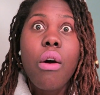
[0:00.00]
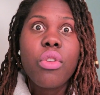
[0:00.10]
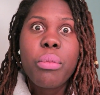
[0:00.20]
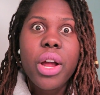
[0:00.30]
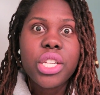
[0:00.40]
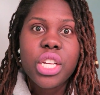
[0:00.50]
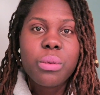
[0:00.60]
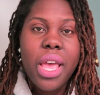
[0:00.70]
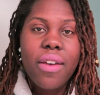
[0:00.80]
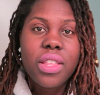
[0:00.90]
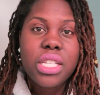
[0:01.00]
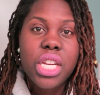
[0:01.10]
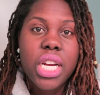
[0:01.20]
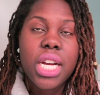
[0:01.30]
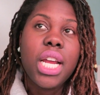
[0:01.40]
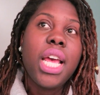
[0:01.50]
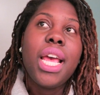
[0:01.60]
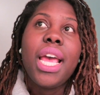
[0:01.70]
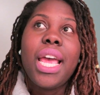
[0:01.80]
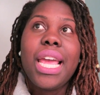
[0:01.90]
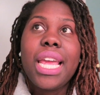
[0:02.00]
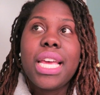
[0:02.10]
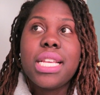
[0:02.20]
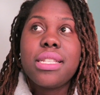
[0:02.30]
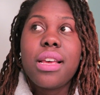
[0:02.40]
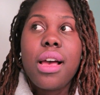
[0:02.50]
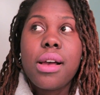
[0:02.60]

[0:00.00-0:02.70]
the projects we have this year. And